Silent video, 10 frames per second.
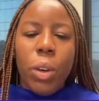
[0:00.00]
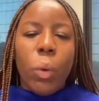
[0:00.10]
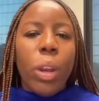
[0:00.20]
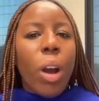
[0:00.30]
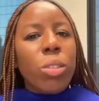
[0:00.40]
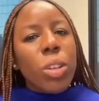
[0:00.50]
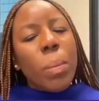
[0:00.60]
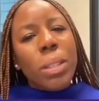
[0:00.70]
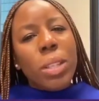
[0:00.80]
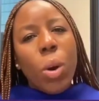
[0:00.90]
We also
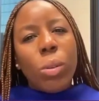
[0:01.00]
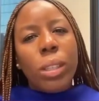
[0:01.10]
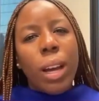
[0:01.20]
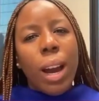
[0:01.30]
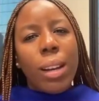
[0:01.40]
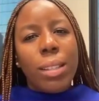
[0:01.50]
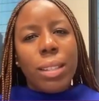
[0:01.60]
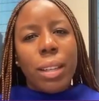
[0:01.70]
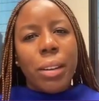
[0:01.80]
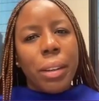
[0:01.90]
must hold an honest
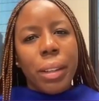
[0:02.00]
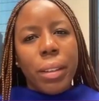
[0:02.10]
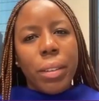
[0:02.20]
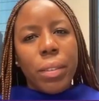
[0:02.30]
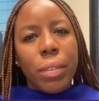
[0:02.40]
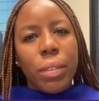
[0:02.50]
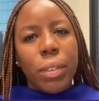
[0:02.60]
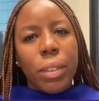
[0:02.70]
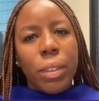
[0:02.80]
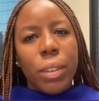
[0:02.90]
narrative
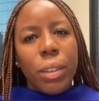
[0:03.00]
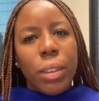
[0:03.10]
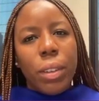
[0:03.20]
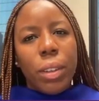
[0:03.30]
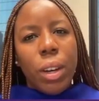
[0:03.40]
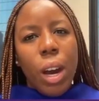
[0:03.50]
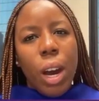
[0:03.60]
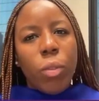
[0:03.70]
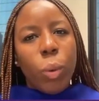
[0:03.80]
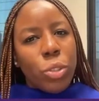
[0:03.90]

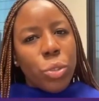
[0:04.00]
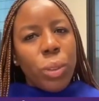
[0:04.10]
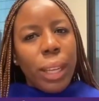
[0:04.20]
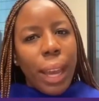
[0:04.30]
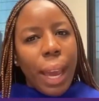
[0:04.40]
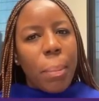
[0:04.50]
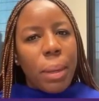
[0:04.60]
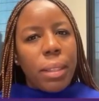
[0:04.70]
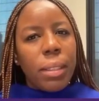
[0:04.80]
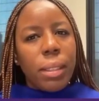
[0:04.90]
of what truly
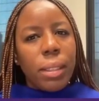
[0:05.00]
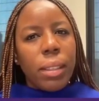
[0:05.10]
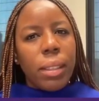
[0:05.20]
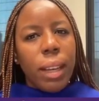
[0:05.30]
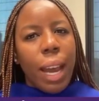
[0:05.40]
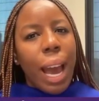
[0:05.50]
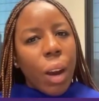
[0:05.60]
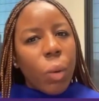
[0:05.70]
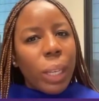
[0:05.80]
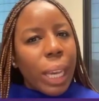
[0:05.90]
happened,
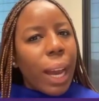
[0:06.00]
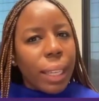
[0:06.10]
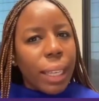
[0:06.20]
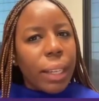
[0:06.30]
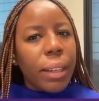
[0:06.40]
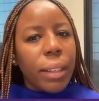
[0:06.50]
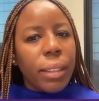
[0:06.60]
how we got here.